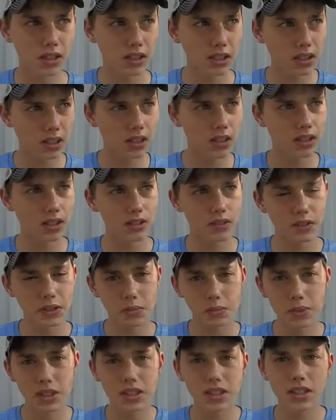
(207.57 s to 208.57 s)

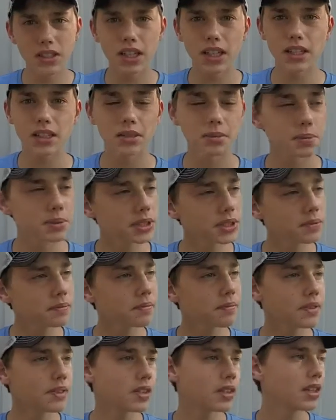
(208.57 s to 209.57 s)
it's mid to late spring,
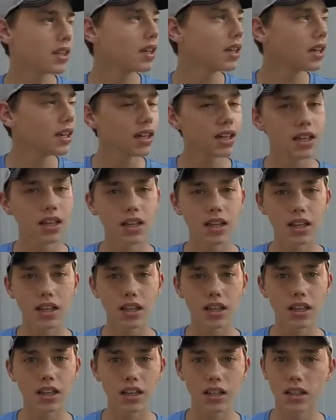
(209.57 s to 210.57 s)

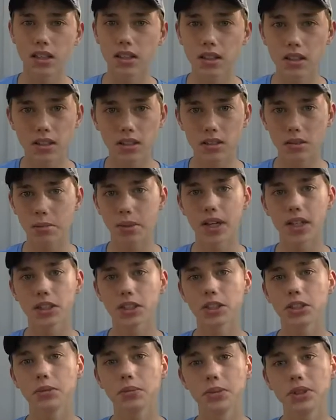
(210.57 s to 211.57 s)
look, the bass
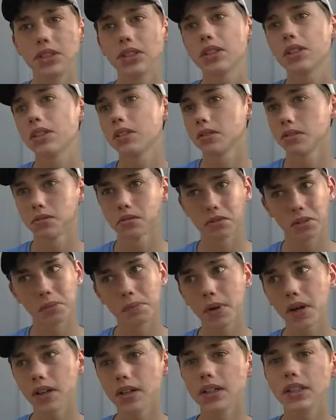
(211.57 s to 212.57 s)
should be
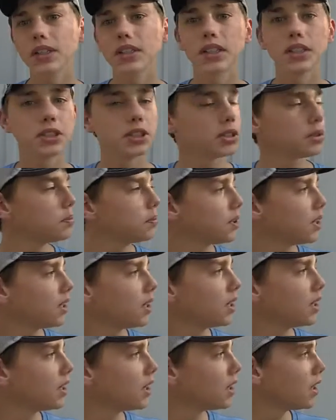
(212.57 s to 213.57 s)
spawning. They should
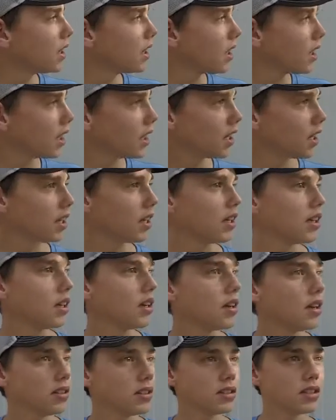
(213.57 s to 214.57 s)
be
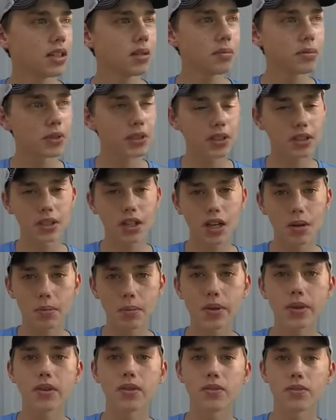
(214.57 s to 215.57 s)
somewhat
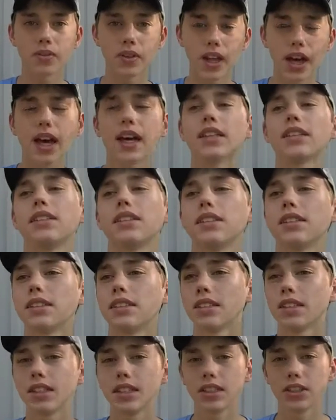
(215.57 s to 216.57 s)
up on the flats
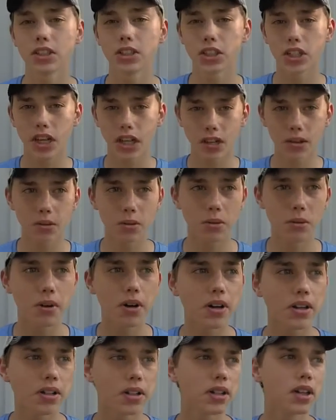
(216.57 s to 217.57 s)
in shallower
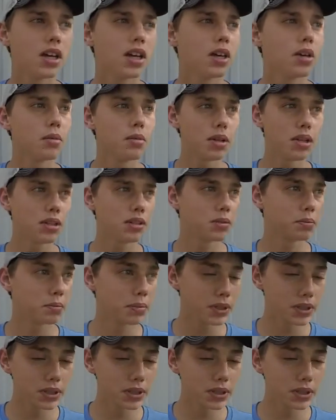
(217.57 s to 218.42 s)
water, either